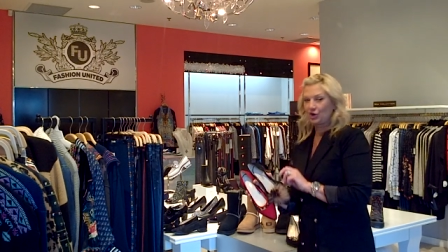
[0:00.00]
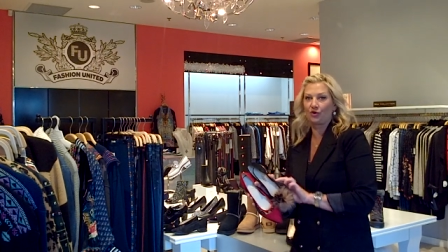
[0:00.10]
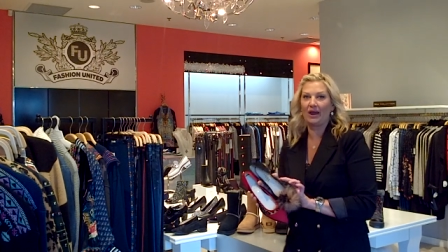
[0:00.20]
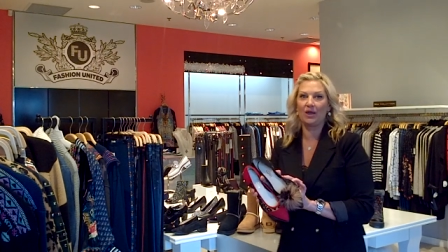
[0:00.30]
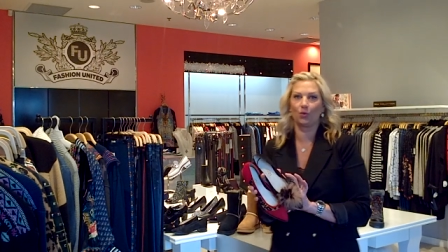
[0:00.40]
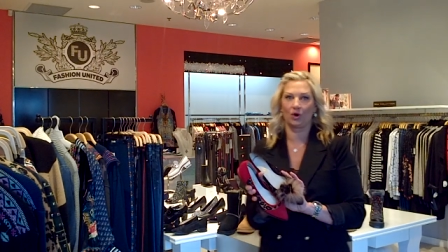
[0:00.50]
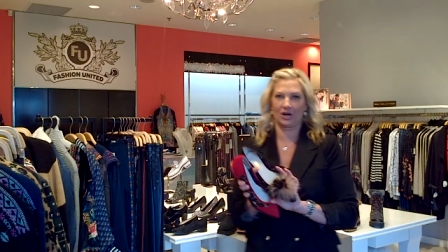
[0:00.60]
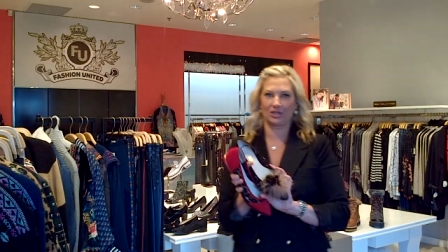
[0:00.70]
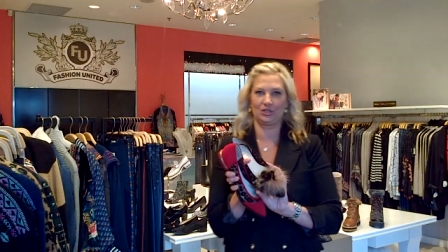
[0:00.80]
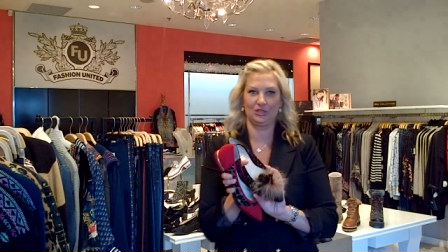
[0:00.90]
great
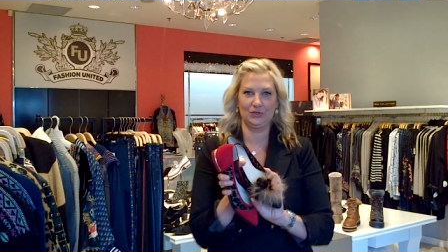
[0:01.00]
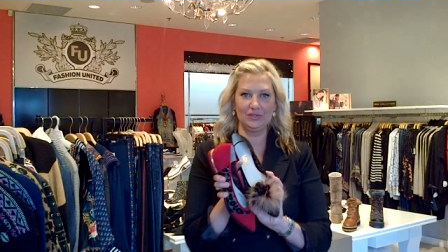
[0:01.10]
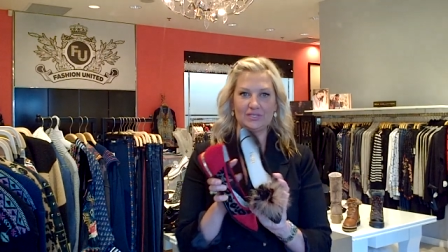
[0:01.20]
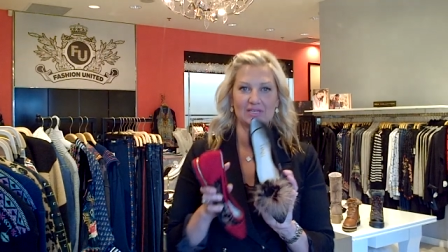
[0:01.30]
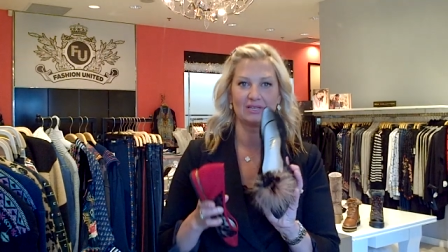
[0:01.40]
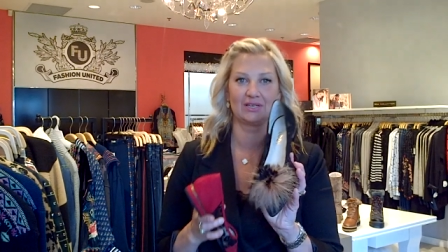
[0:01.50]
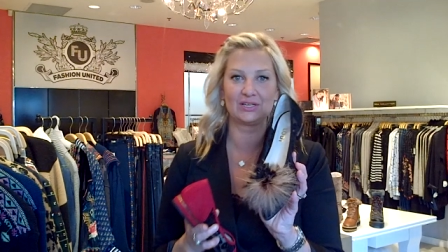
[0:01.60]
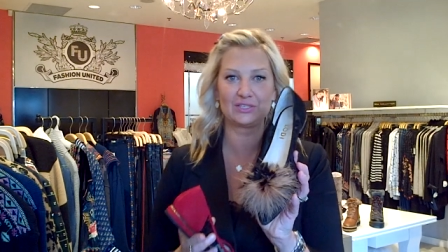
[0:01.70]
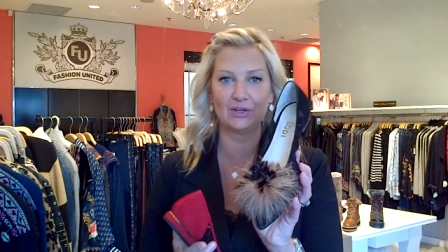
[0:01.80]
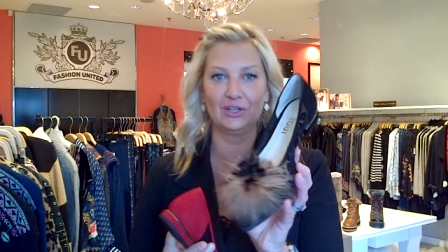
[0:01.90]
work shoes.
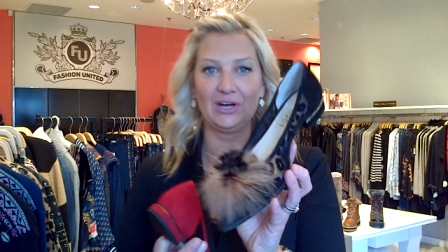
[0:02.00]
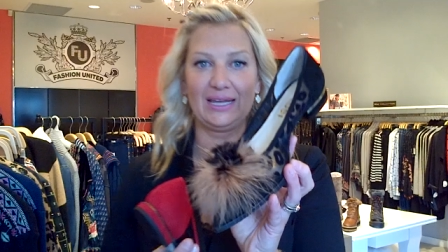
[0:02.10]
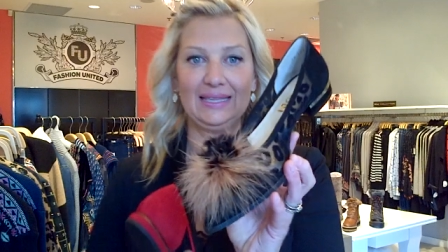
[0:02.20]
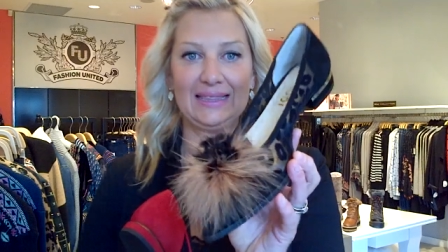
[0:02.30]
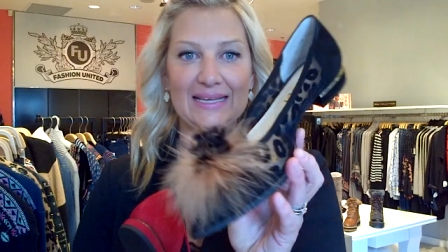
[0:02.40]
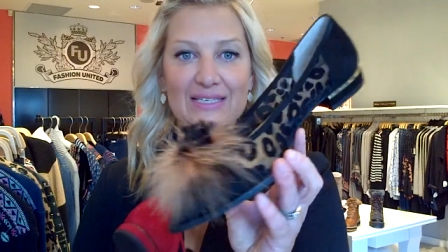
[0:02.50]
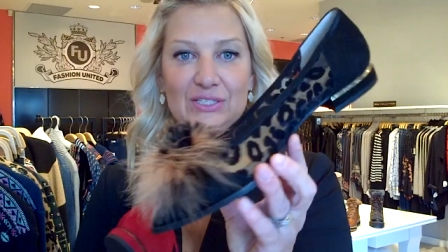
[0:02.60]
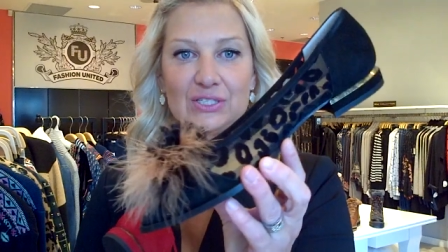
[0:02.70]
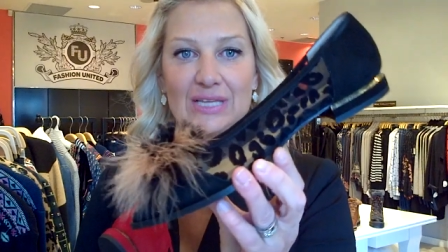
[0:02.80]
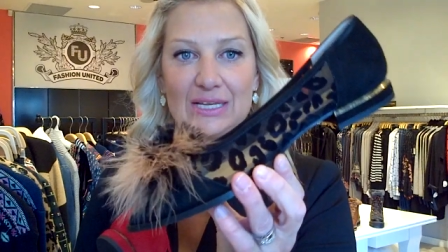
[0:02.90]
So look at this,
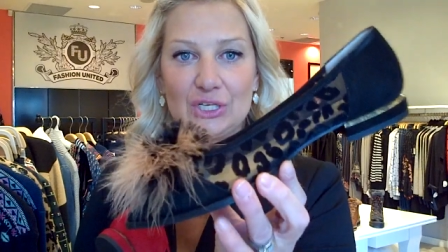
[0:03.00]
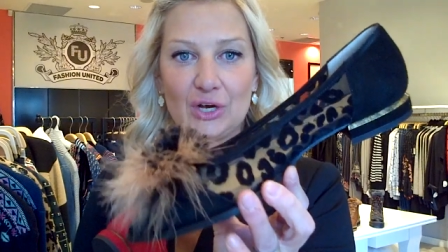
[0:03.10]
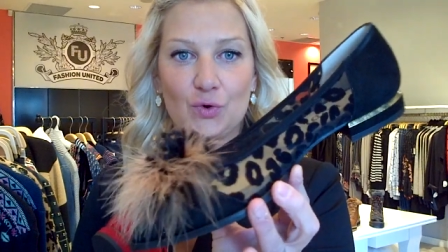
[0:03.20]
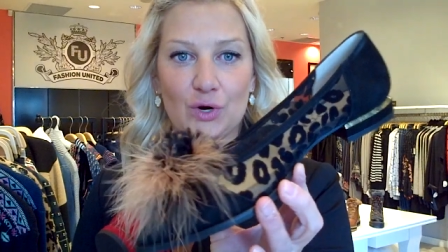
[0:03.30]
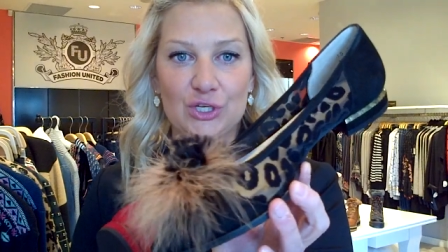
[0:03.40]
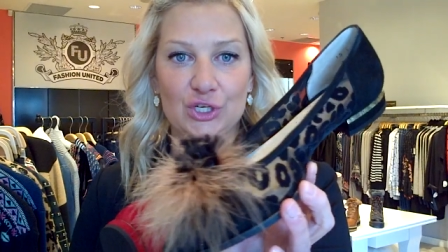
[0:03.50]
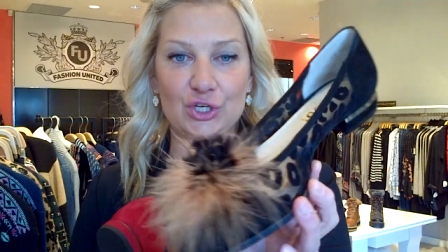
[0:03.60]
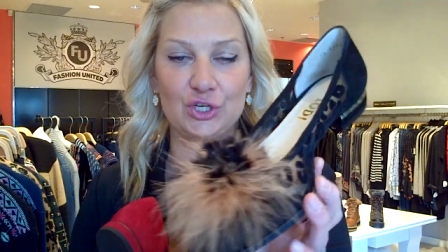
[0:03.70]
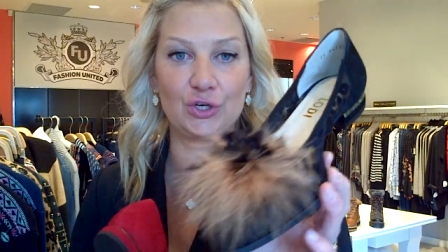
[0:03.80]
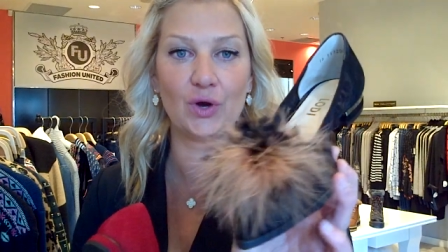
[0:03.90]
such a
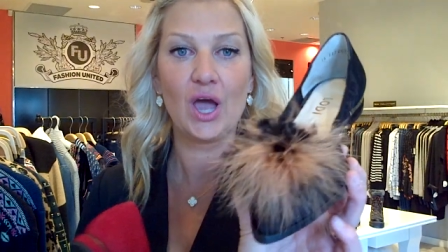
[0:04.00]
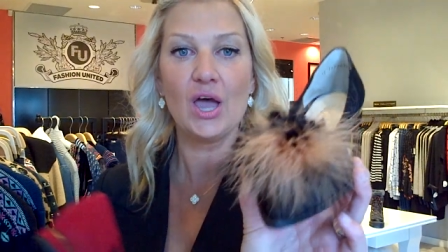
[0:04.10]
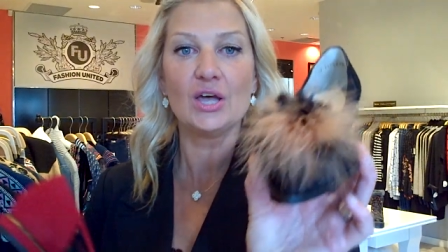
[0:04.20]
gorgeous shoe.